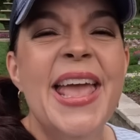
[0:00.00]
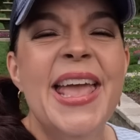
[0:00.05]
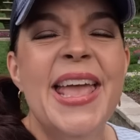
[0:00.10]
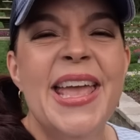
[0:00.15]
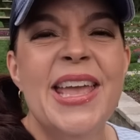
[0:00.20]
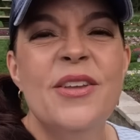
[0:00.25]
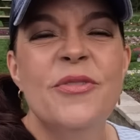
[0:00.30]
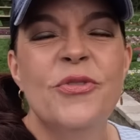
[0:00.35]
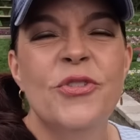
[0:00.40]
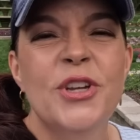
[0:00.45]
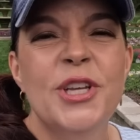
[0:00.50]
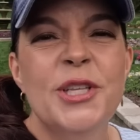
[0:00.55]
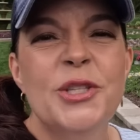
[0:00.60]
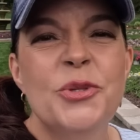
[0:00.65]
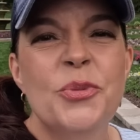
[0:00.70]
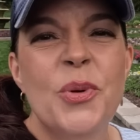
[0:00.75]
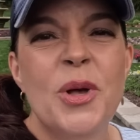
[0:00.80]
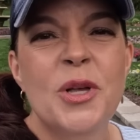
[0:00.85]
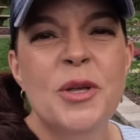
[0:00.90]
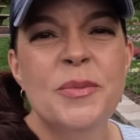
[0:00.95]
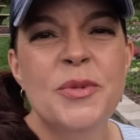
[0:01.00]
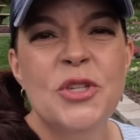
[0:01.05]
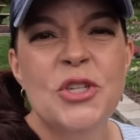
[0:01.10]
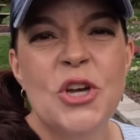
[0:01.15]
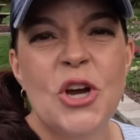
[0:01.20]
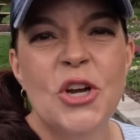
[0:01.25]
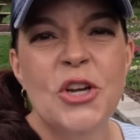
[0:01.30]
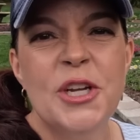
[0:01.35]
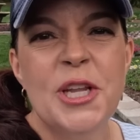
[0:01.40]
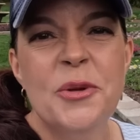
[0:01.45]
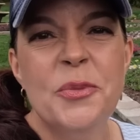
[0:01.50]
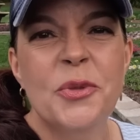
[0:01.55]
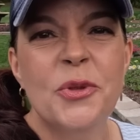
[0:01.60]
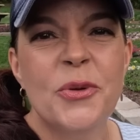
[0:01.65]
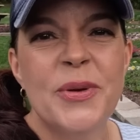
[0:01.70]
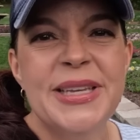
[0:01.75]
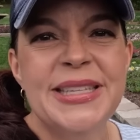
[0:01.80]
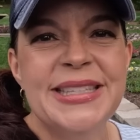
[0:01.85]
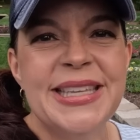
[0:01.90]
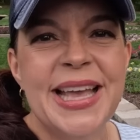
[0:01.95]
Hey friends, welcome to Gardening with
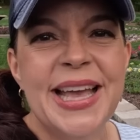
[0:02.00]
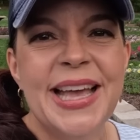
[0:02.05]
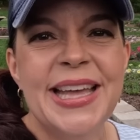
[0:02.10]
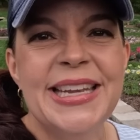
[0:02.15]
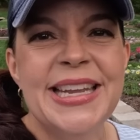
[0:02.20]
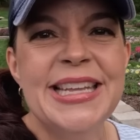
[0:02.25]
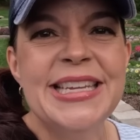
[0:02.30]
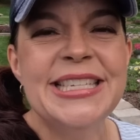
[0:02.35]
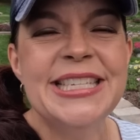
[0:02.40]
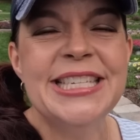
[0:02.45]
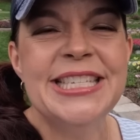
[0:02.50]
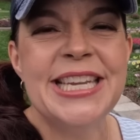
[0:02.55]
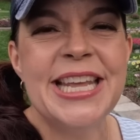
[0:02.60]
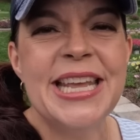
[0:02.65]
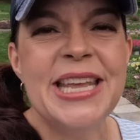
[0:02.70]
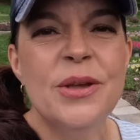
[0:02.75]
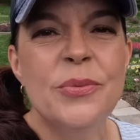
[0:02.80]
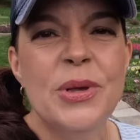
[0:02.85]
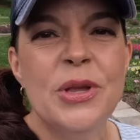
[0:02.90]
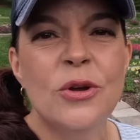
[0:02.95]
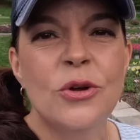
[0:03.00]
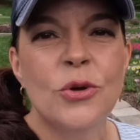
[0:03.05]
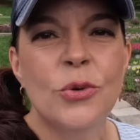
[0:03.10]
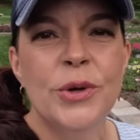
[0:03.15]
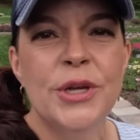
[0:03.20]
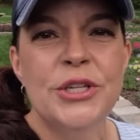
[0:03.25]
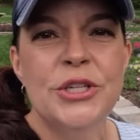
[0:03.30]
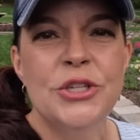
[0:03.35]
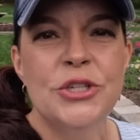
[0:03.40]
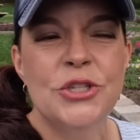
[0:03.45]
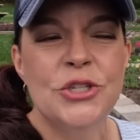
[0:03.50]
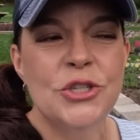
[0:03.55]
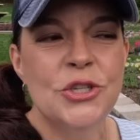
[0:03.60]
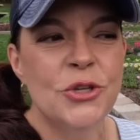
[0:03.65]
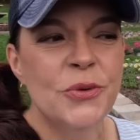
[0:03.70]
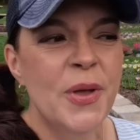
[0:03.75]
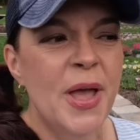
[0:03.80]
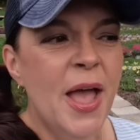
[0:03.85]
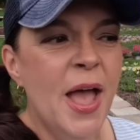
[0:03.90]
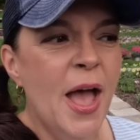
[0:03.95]
Creekside and today we are going to
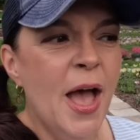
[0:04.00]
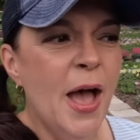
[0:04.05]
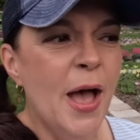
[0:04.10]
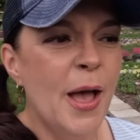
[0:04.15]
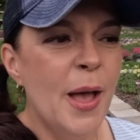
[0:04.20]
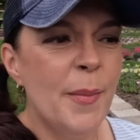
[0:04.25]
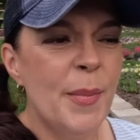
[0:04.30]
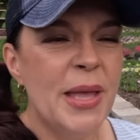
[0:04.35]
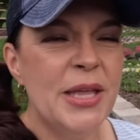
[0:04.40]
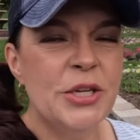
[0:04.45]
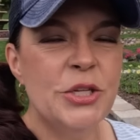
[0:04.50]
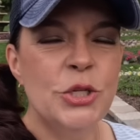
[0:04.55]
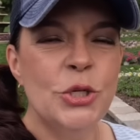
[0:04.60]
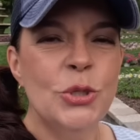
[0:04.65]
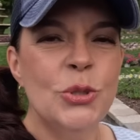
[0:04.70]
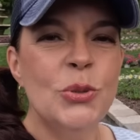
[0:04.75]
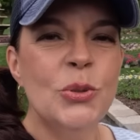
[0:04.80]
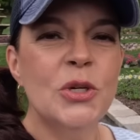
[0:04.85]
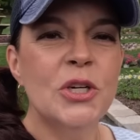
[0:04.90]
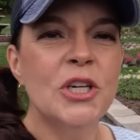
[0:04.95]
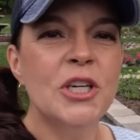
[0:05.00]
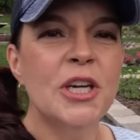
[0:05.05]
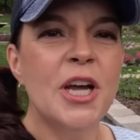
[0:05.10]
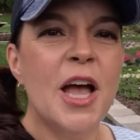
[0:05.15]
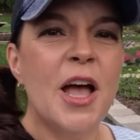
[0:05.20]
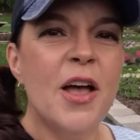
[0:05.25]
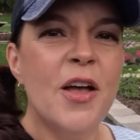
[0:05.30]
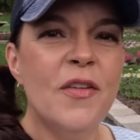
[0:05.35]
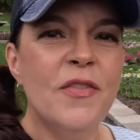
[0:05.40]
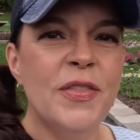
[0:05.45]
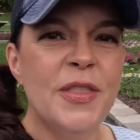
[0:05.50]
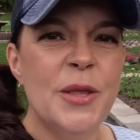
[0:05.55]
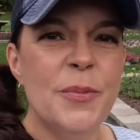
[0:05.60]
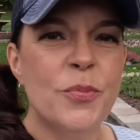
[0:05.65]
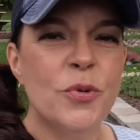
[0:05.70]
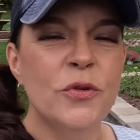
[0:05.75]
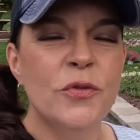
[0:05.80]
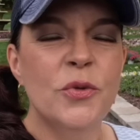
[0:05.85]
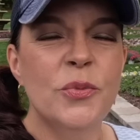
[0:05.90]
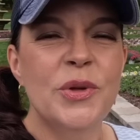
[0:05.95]
do um, a tour of the
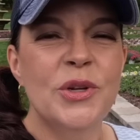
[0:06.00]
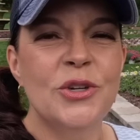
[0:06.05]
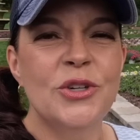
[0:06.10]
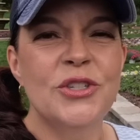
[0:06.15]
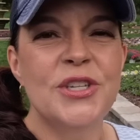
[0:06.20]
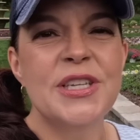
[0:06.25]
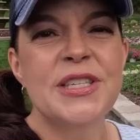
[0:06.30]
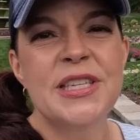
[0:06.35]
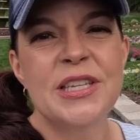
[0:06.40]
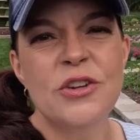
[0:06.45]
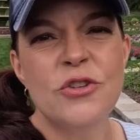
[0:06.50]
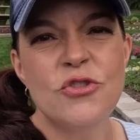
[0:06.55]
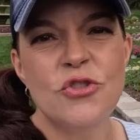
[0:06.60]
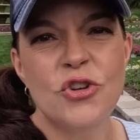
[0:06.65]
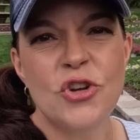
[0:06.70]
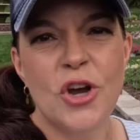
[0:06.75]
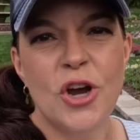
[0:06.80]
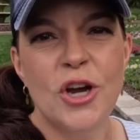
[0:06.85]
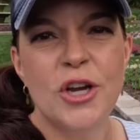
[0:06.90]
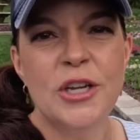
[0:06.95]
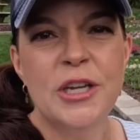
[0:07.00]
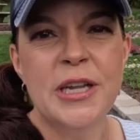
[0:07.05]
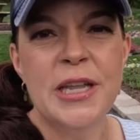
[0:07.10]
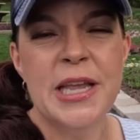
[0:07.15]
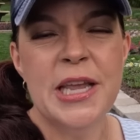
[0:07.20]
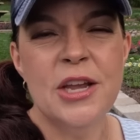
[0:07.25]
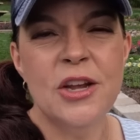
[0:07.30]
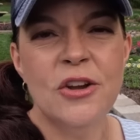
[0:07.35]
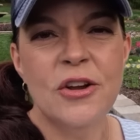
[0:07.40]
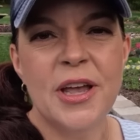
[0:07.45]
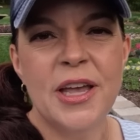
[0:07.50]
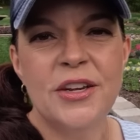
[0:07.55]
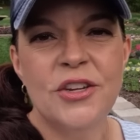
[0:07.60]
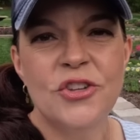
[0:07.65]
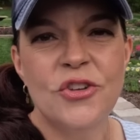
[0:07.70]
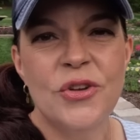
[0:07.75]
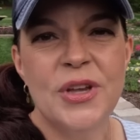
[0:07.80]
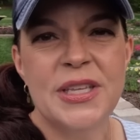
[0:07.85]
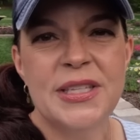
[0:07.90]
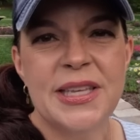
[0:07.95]
Proven Winners Signature Garden here at
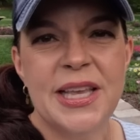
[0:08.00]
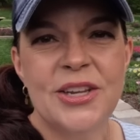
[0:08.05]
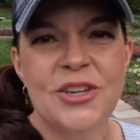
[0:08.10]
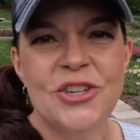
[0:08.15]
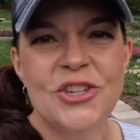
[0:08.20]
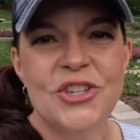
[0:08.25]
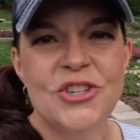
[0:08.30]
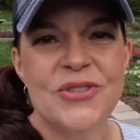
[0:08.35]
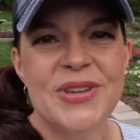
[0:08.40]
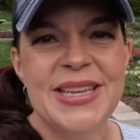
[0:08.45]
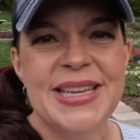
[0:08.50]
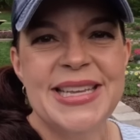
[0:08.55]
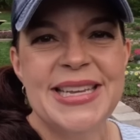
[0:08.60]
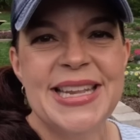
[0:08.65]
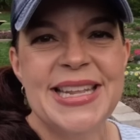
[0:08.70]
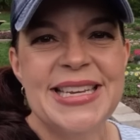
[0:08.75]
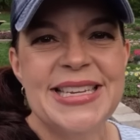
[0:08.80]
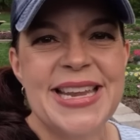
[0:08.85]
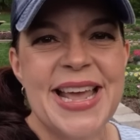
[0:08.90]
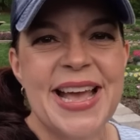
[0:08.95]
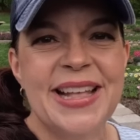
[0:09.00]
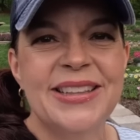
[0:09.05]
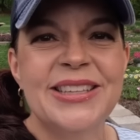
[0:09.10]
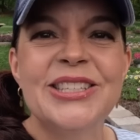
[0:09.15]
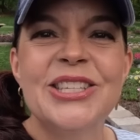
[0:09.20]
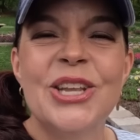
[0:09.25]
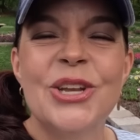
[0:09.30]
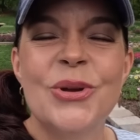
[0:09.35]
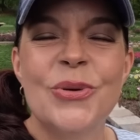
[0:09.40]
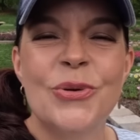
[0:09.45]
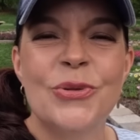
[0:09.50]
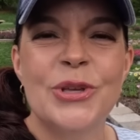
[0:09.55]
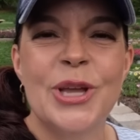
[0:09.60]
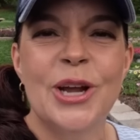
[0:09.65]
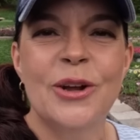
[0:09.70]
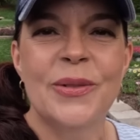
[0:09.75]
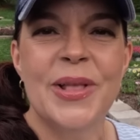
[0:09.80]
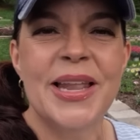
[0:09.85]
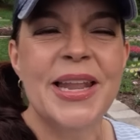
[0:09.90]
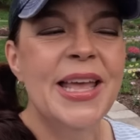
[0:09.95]
Creekside Nursery in Dallas, North
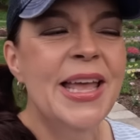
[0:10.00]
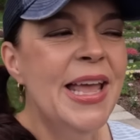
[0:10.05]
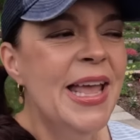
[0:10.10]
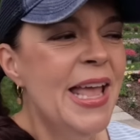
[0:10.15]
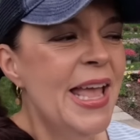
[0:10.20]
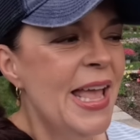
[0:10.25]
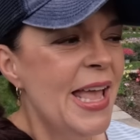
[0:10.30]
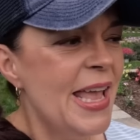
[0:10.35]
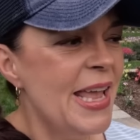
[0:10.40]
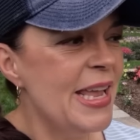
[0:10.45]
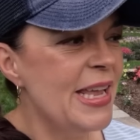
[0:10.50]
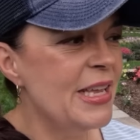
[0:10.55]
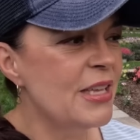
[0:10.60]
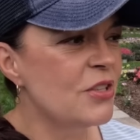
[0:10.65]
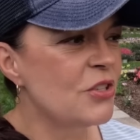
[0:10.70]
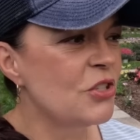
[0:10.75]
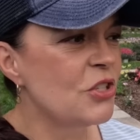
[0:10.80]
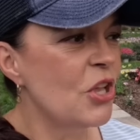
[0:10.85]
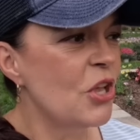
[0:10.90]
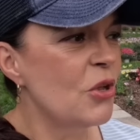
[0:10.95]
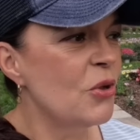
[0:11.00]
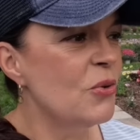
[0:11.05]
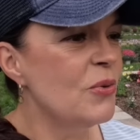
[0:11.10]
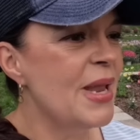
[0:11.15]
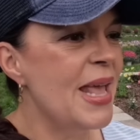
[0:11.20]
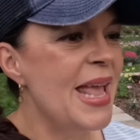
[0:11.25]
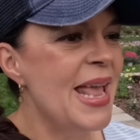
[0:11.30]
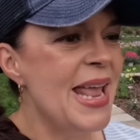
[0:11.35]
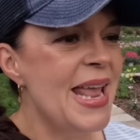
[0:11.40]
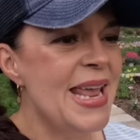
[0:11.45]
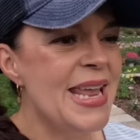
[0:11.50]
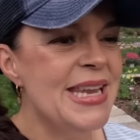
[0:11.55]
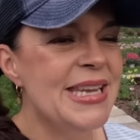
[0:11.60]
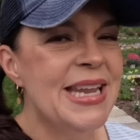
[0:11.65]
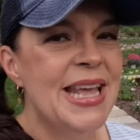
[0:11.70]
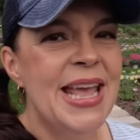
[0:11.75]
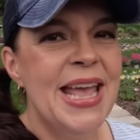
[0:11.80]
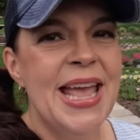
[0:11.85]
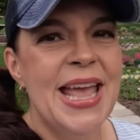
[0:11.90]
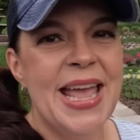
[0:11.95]
Carolina, a Zone
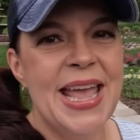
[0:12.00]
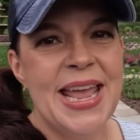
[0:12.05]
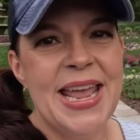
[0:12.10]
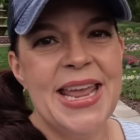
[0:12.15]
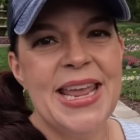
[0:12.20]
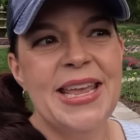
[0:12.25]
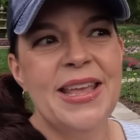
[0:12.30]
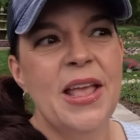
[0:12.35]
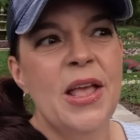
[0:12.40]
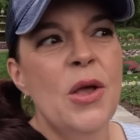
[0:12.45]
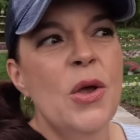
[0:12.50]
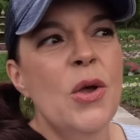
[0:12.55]
8A.